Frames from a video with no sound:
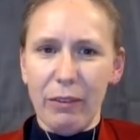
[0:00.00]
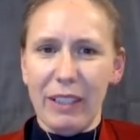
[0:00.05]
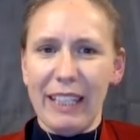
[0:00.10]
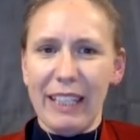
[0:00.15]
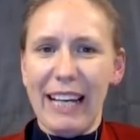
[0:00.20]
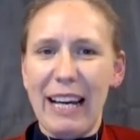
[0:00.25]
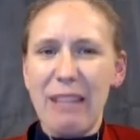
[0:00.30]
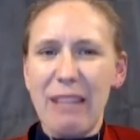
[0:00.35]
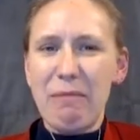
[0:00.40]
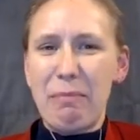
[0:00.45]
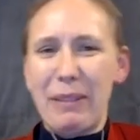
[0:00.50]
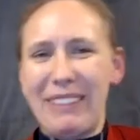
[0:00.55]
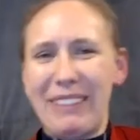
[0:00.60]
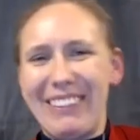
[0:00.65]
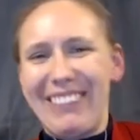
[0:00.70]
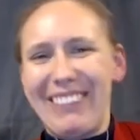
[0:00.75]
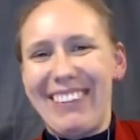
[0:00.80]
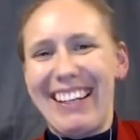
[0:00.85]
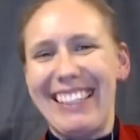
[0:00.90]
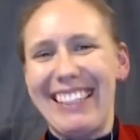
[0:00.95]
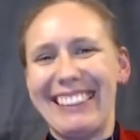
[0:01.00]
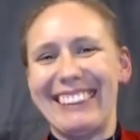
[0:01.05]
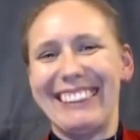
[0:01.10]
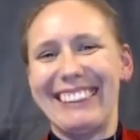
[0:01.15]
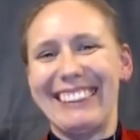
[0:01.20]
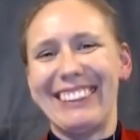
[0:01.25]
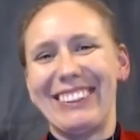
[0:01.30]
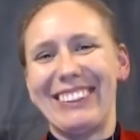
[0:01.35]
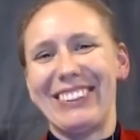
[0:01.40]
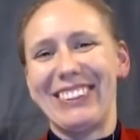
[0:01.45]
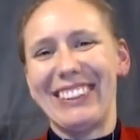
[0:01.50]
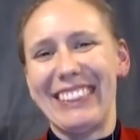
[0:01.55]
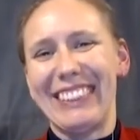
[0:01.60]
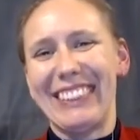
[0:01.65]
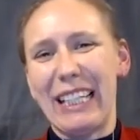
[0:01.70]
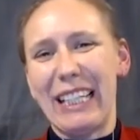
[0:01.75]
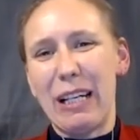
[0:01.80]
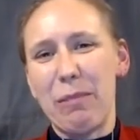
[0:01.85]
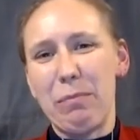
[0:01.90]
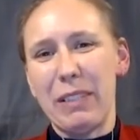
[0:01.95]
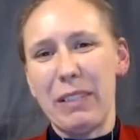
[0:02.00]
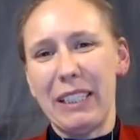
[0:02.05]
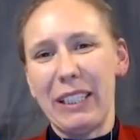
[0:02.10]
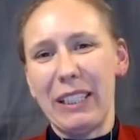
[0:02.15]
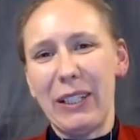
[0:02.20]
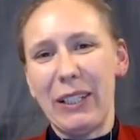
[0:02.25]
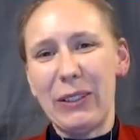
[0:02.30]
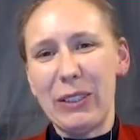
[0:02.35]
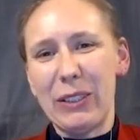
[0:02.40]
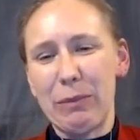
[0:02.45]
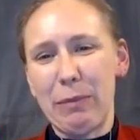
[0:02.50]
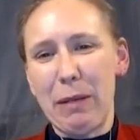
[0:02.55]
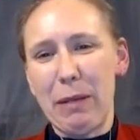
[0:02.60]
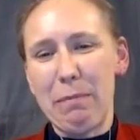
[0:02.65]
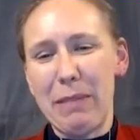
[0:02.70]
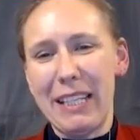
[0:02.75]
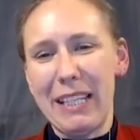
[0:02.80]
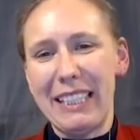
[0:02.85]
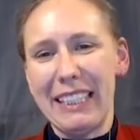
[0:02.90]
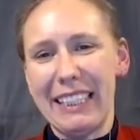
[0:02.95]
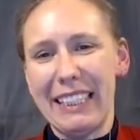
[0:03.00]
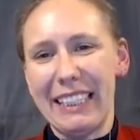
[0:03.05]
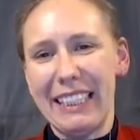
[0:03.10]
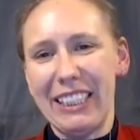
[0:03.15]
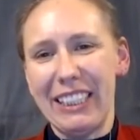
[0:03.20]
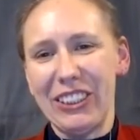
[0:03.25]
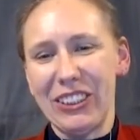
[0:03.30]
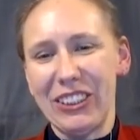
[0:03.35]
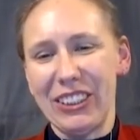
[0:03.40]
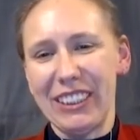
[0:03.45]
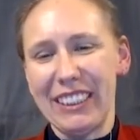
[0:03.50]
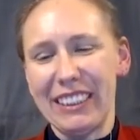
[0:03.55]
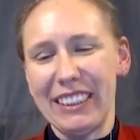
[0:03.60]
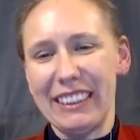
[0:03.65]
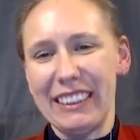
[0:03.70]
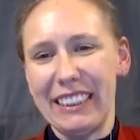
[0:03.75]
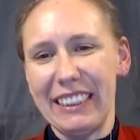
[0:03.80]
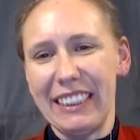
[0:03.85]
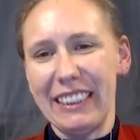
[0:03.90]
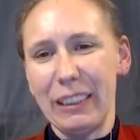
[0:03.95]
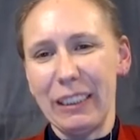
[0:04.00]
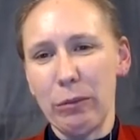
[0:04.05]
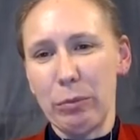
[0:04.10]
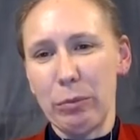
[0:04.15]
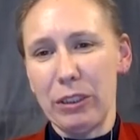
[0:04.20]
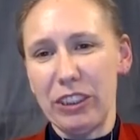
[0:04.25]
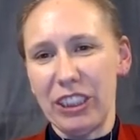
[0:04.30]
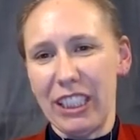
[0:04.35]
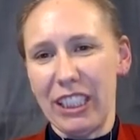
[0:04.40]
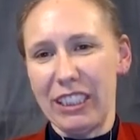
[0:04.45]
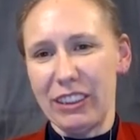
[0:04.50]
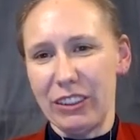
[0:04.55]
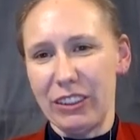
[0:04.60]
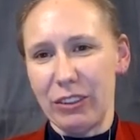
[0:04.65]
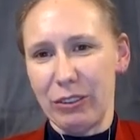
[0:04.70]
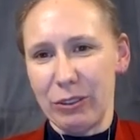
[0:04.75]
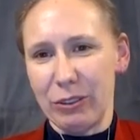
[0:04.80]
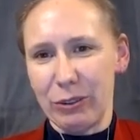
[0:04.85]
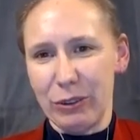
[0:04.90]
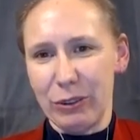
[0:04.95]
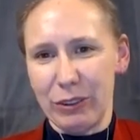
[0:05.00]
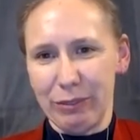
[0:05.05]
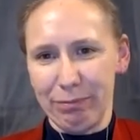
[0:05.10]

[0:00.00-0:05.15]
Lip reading: Can pityriasis rosea be caused by medication containing progesterone?